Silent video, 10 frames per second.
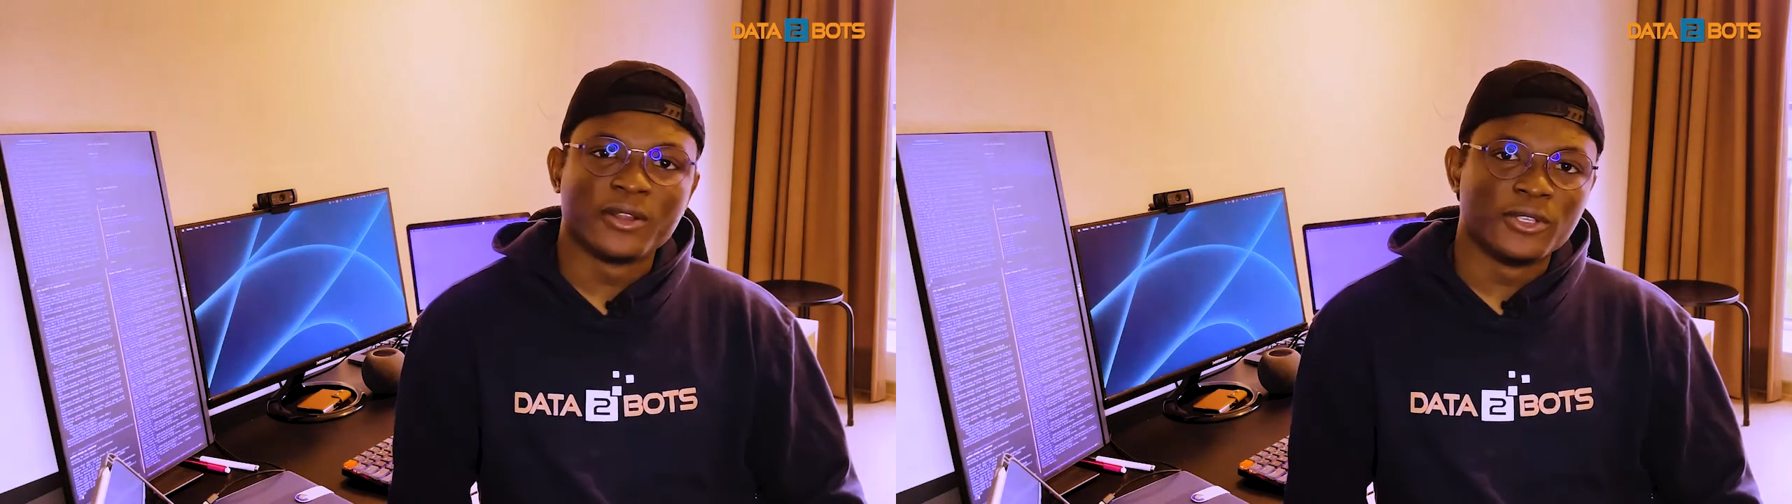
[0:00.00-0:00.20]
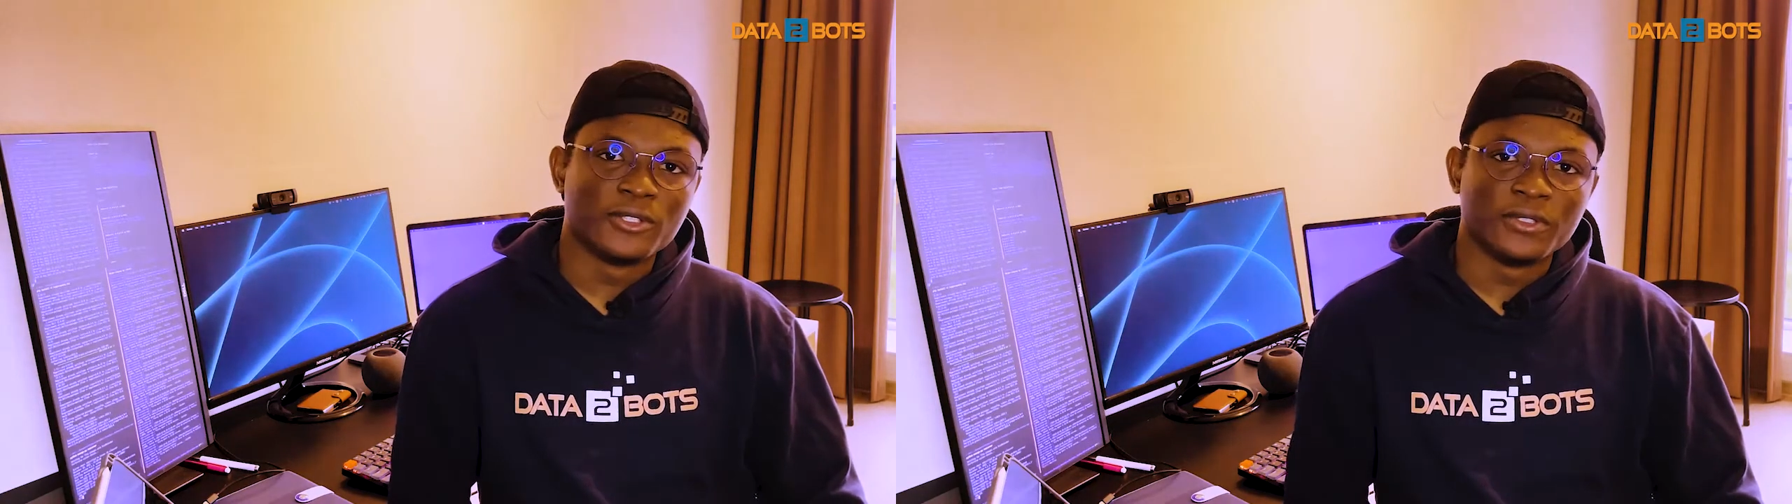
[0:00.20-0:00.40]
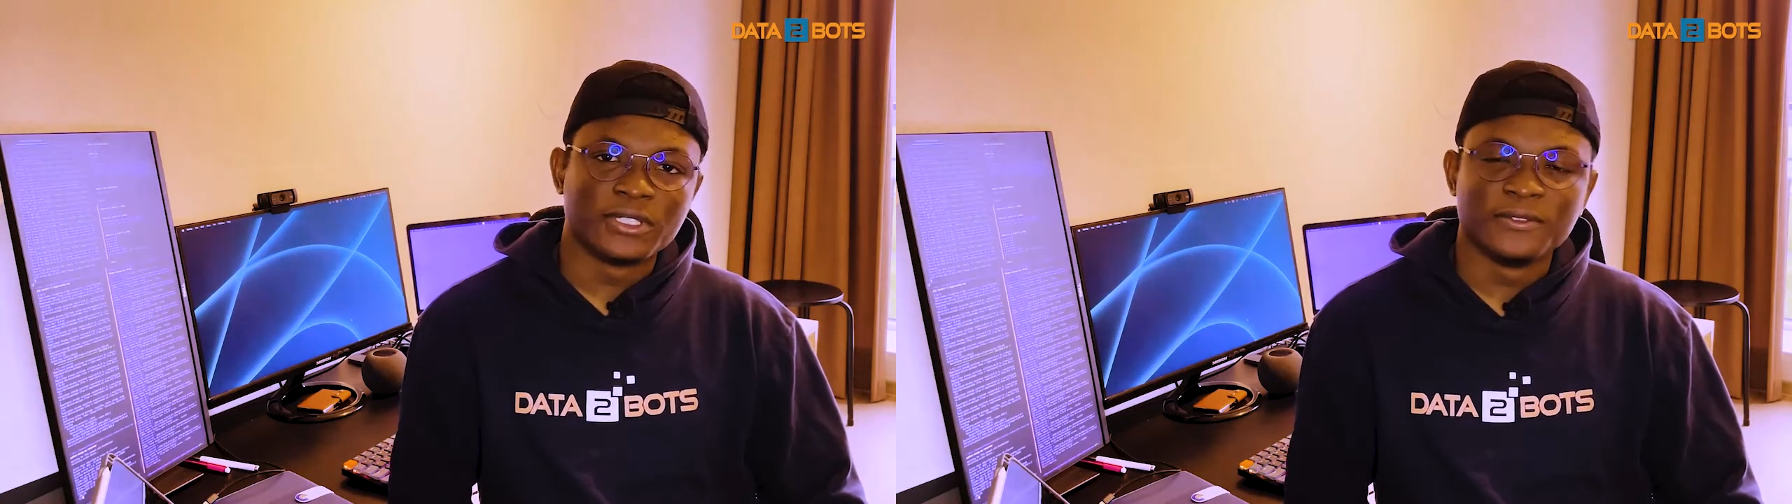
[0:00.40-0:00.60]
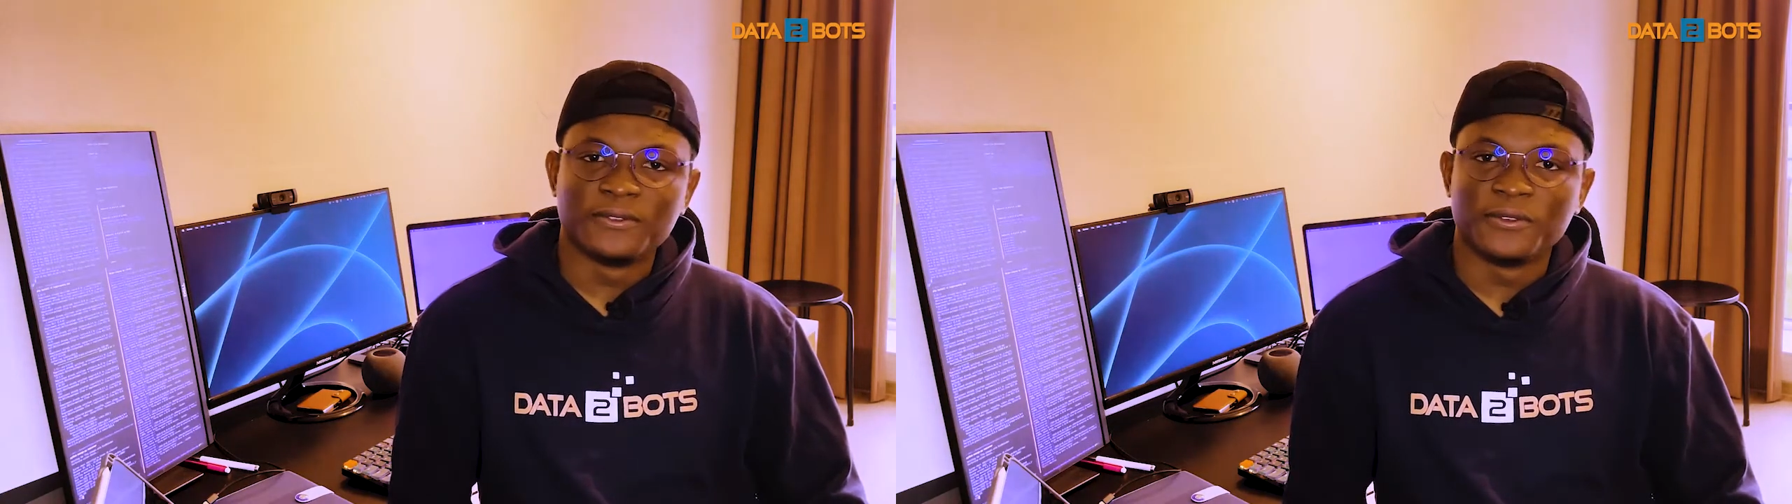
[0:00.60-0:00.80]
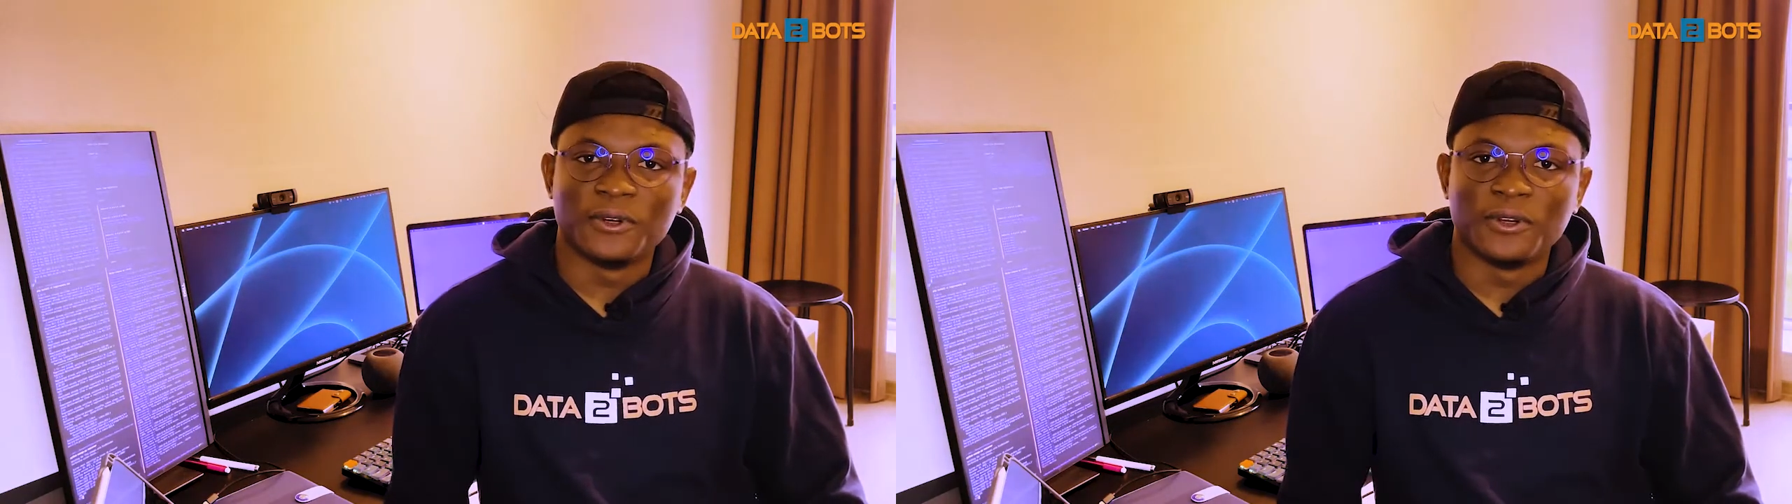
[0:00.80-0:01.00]
consulting
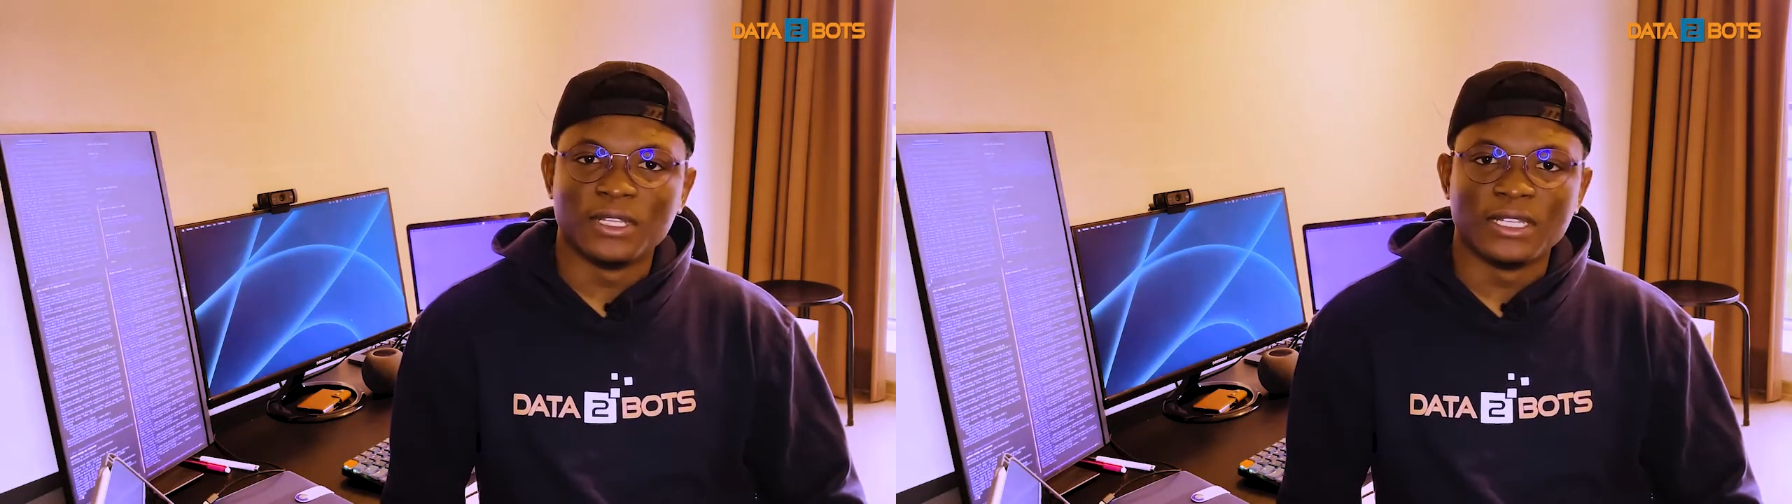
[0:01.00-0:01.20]
for